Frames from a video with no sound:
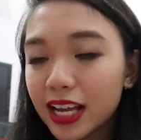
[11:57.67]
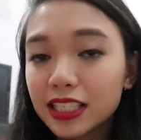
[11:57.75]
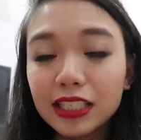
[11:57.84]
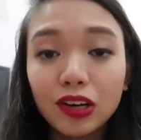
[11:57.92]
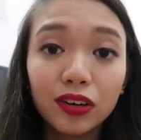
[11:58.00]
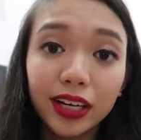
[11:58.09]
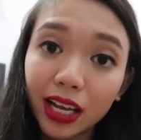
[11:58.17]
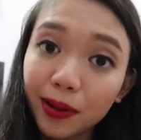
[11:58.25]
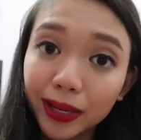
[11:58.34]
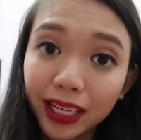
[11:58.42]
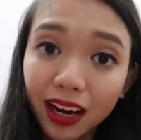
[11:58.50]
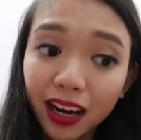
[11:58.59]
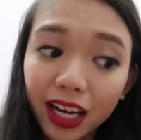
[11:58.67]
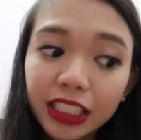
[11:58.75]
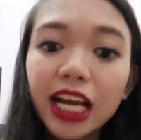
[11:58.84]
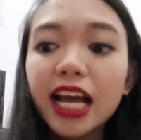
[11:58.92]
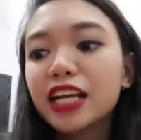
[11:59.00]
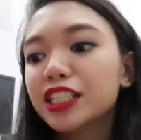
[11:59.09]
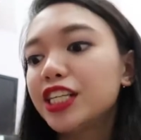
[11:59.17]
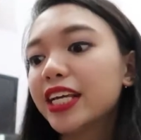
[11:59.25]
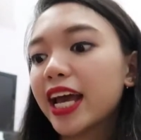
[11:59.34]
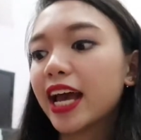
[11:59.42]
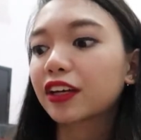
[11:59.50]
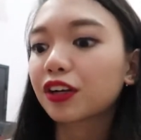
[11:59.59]
is no Nicki Minaj, she
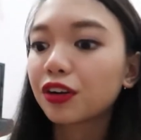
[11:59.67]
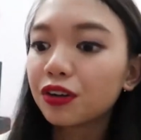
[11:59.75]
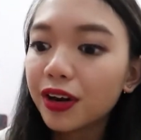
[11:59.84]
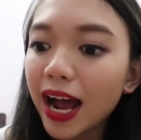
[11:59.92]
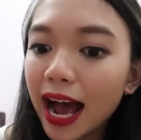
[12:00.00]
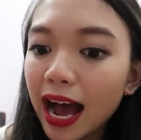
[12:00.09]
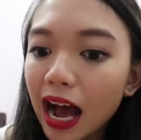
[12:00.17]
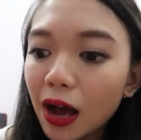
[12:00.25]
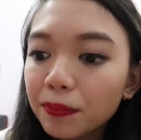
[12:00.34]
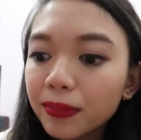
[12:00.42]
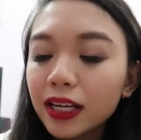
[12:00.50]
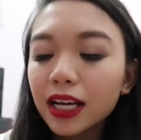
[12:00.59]
can't rap.